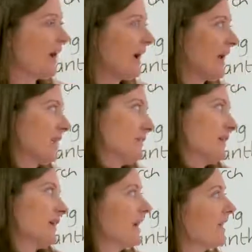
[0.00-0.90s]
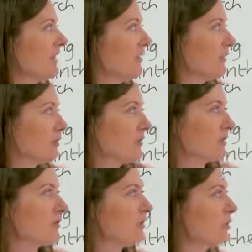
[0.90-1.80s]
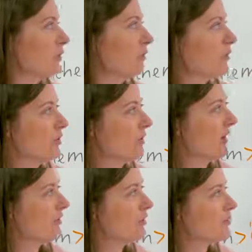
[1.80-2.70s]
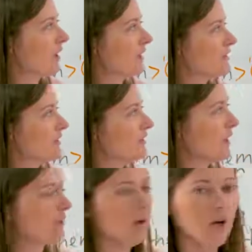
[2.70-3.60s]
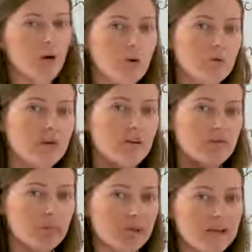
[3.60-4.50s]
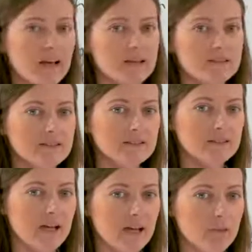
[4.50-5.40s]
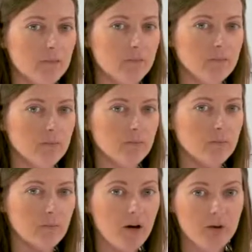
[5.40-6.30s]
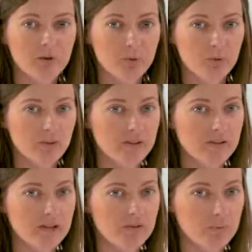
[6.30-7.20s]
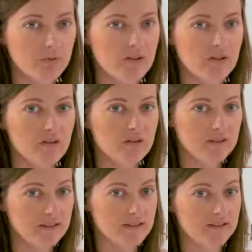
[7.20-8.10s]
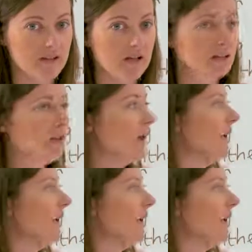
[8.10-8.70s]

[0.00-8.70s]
And again, they feel different to a Northern Irish person. So although everybody has the same passport that says British citizen,